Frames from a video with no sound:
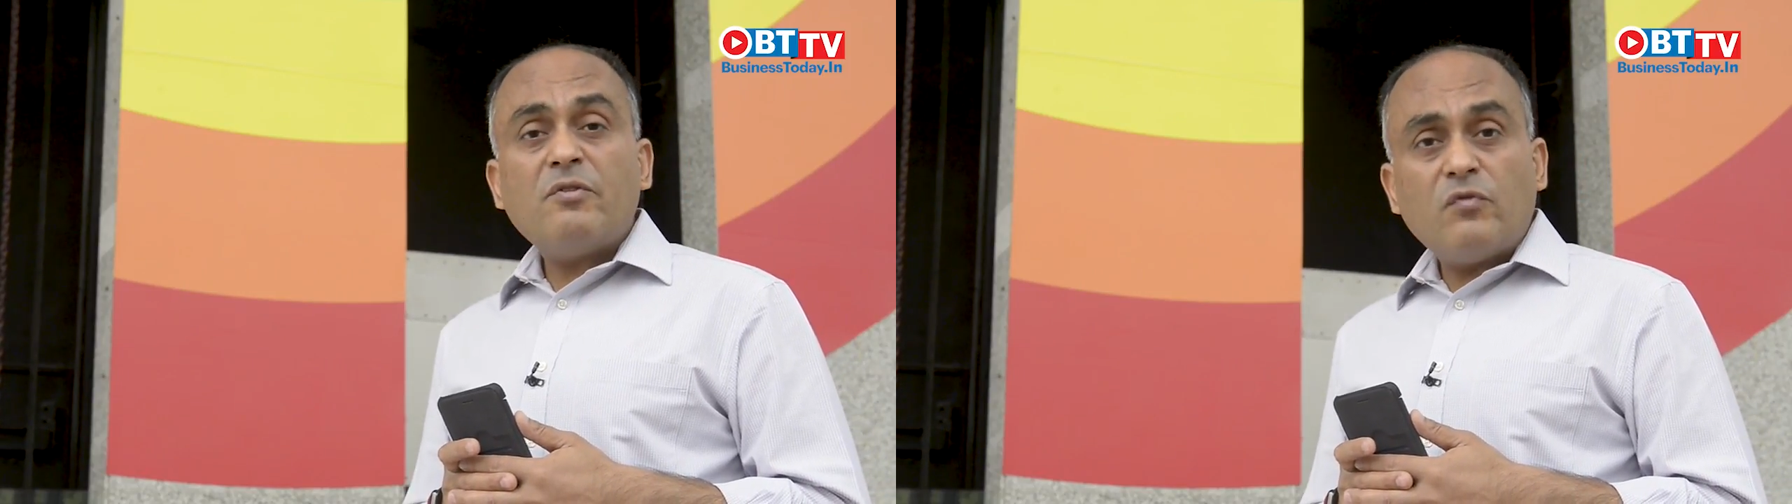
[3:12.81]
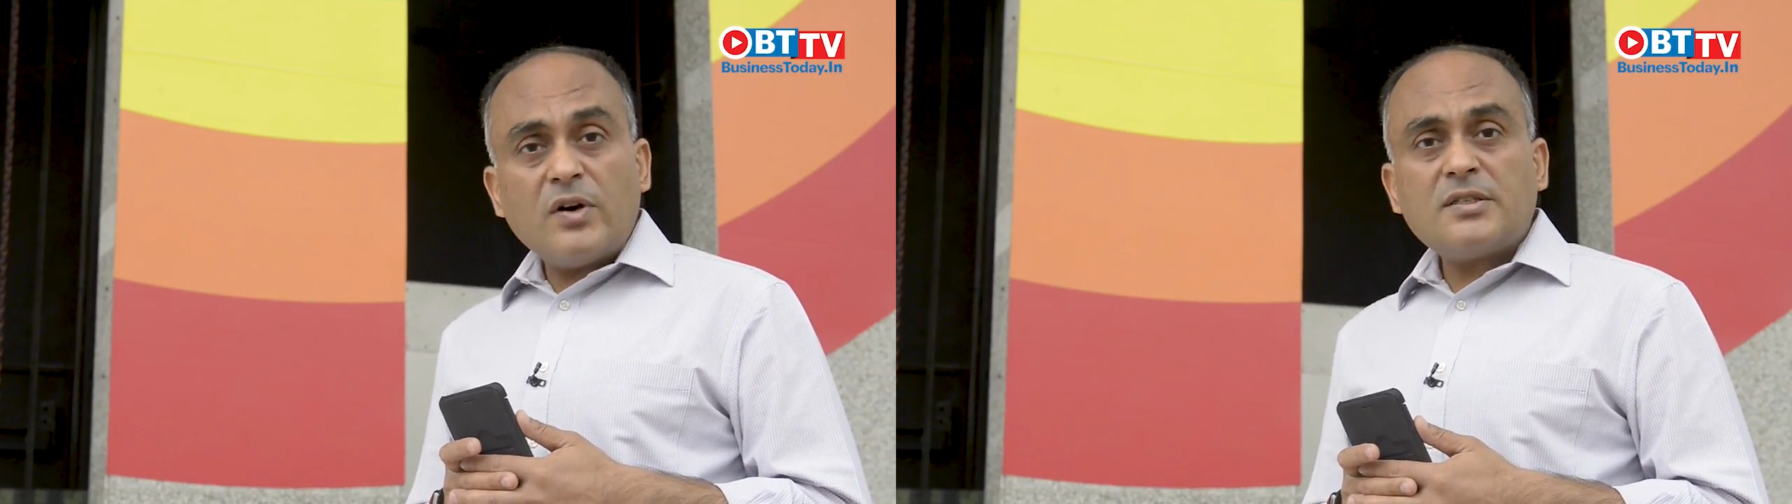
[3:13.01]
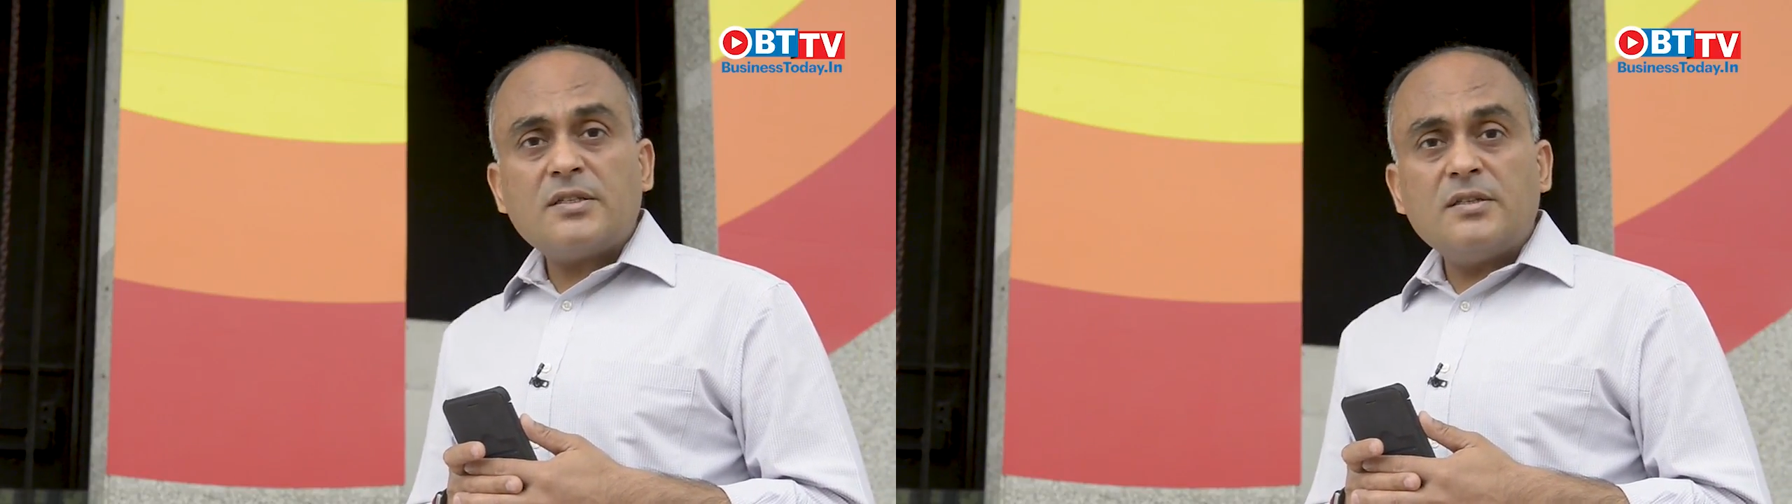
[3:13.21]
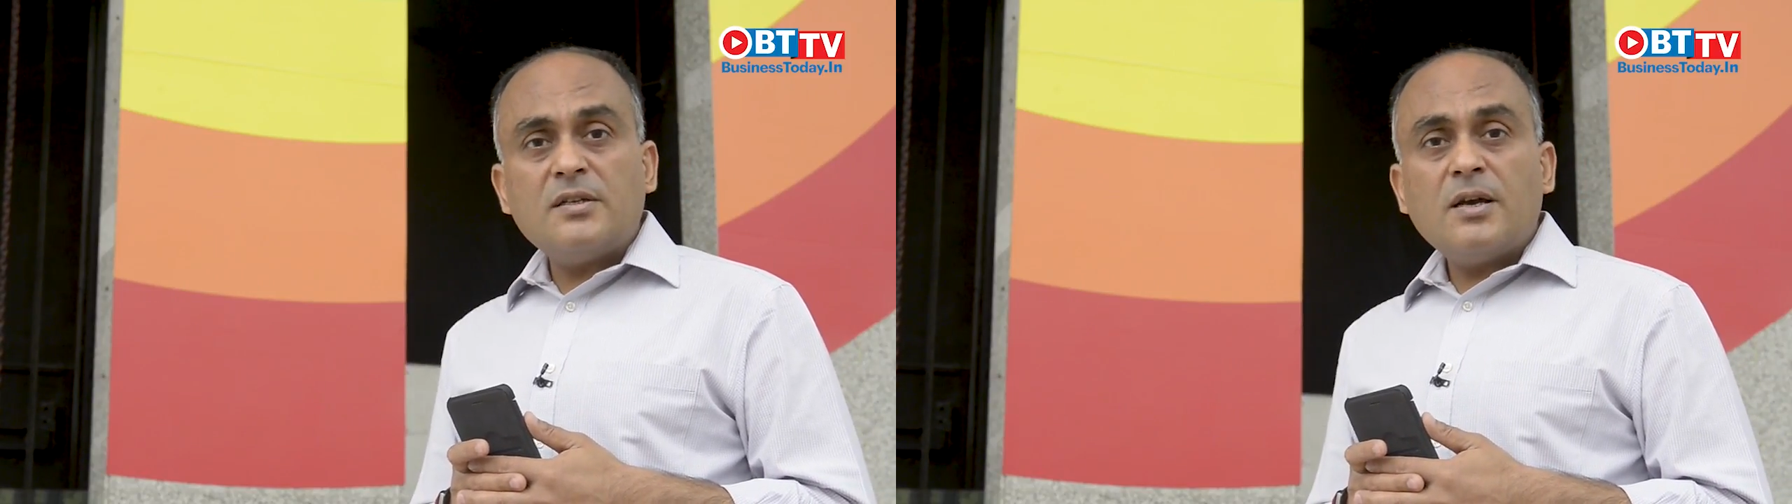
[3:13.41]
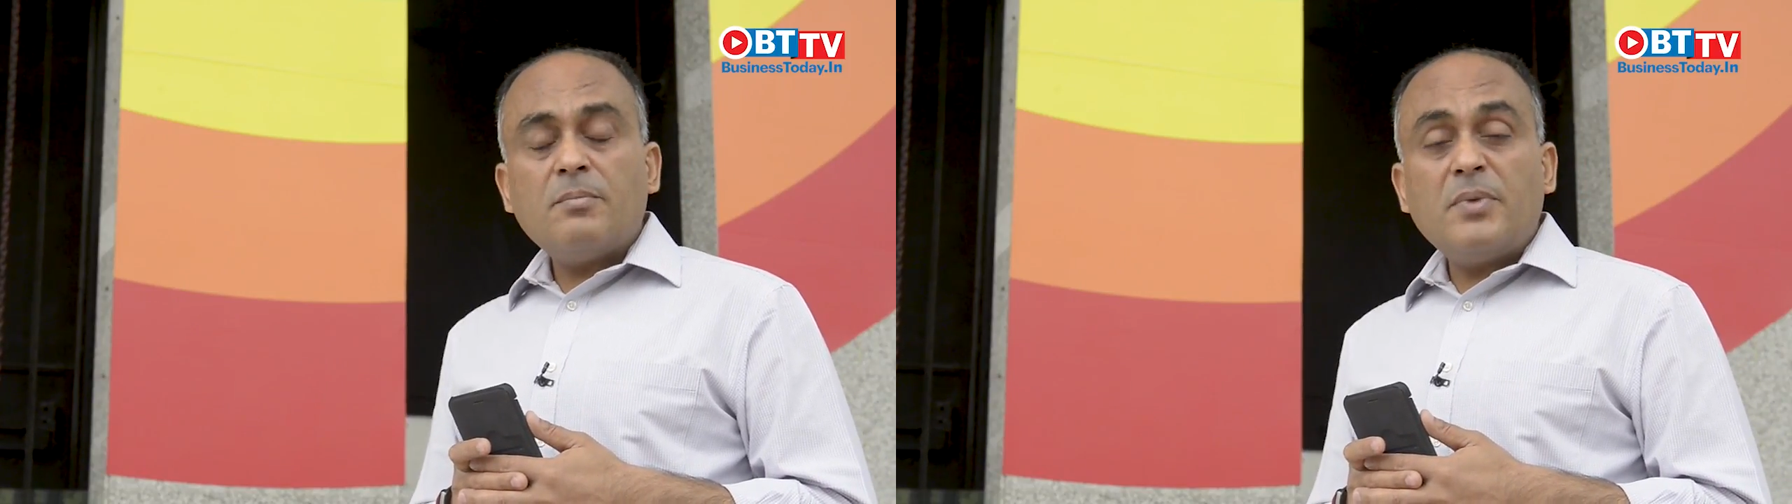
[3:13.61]
worsen
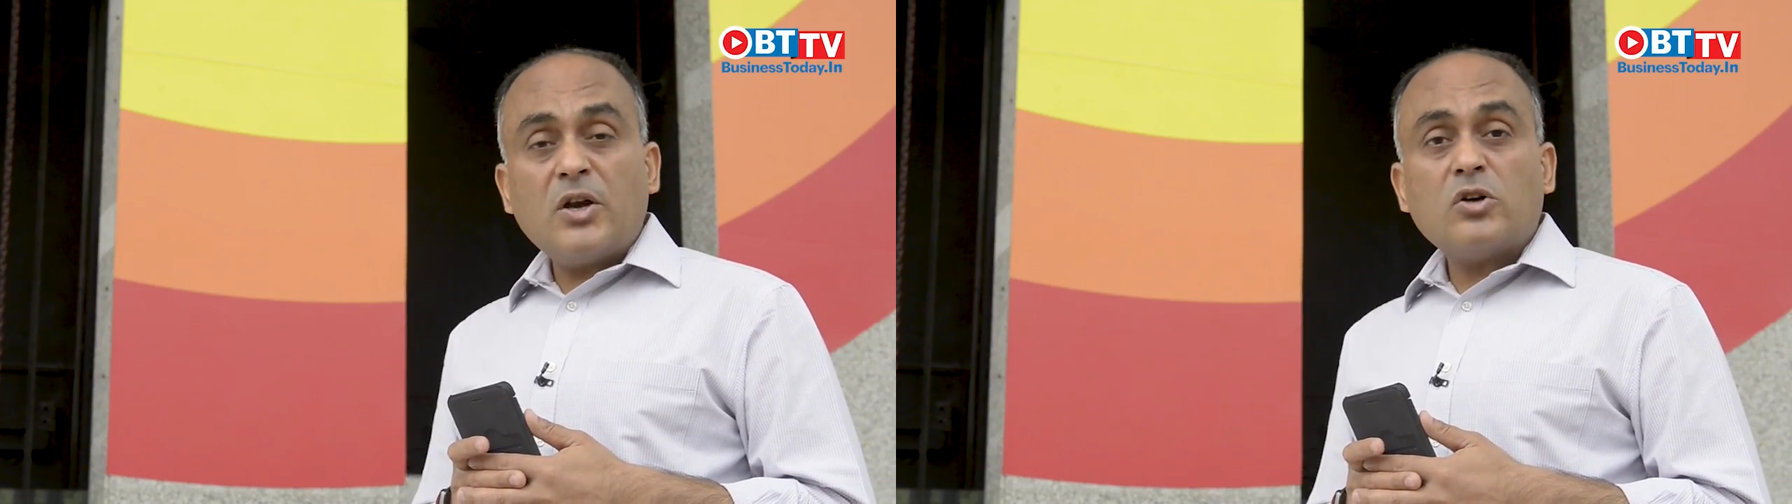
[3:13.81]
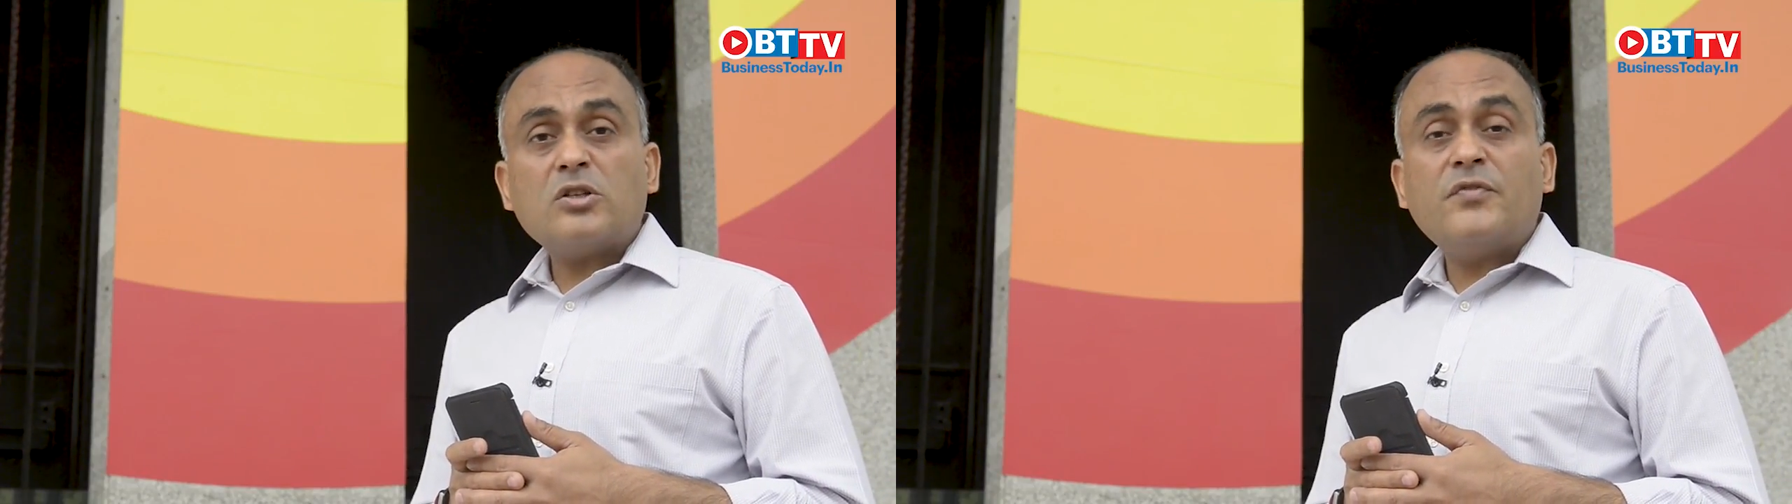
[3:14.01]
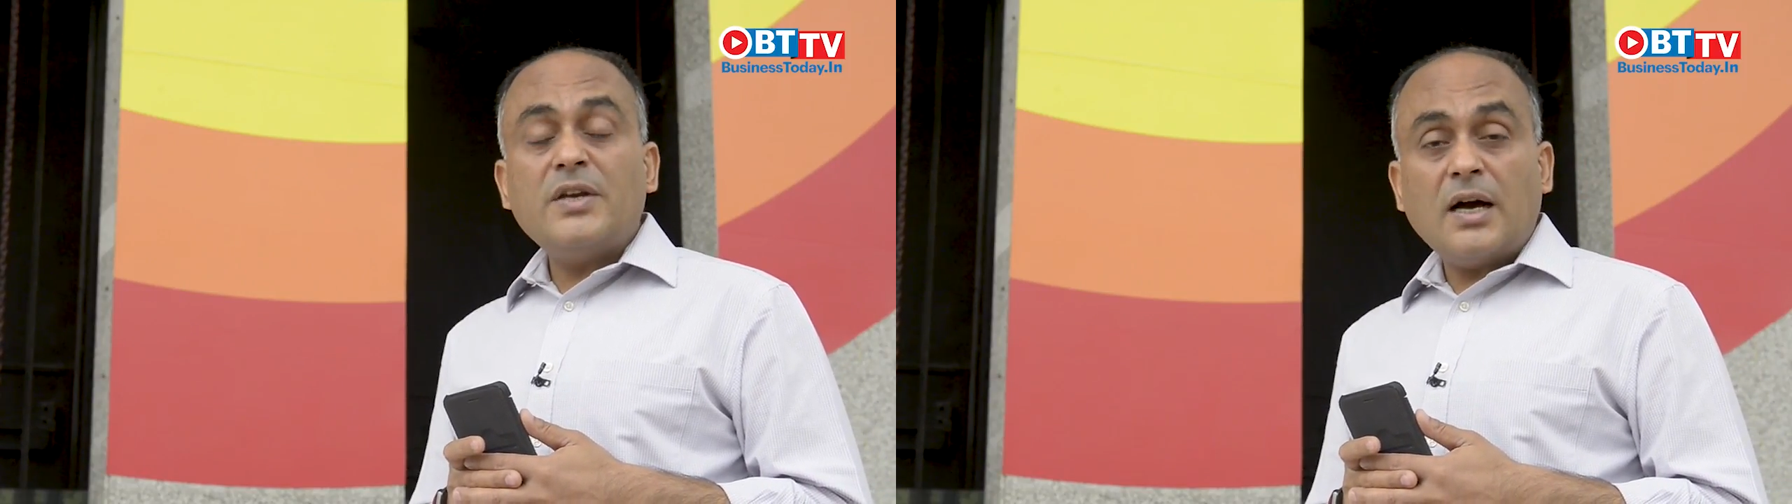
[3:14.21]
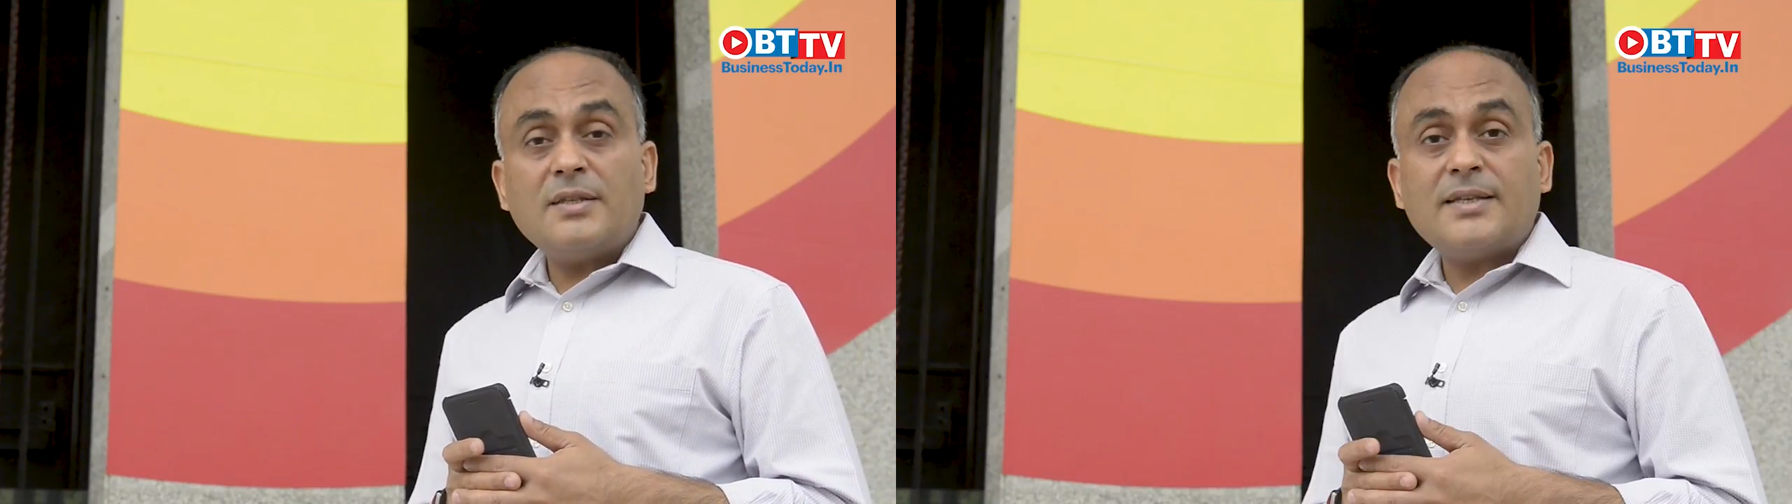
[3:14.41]
because of Iran